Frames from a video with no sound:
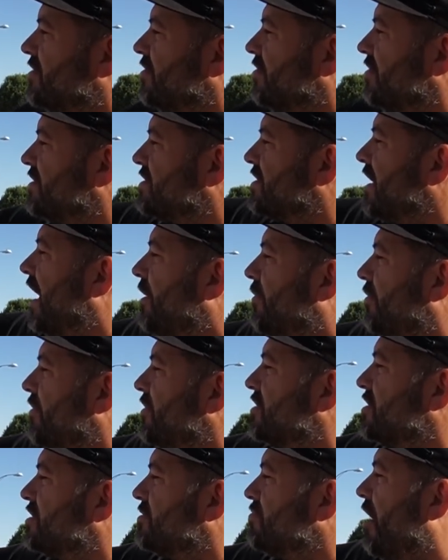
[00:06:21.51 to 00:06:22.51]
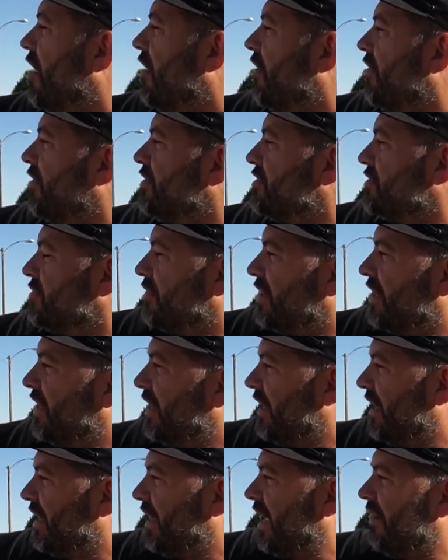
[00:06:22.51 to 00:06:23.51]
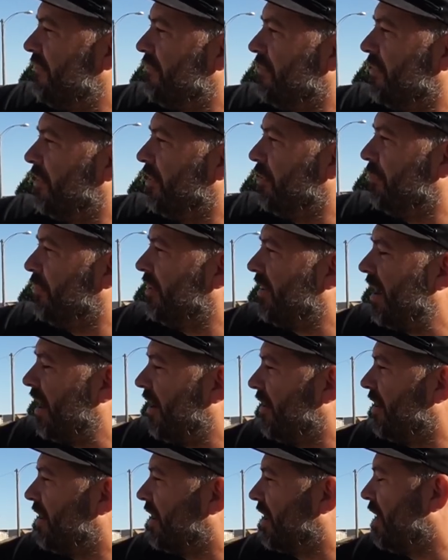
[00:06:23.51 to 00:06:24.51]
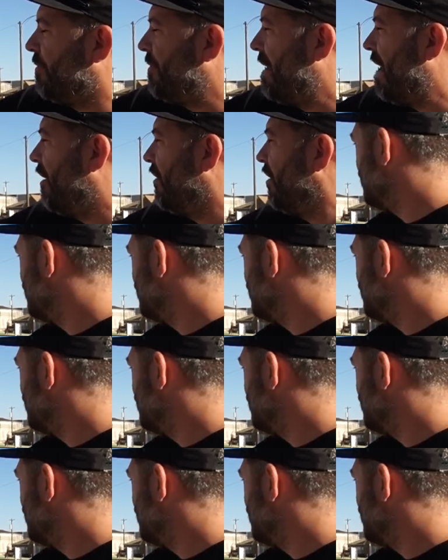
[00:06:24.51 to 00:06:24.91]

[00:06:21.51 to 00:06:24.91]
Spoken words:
so the side one is smaller, so he gave him a little bit of area to come out.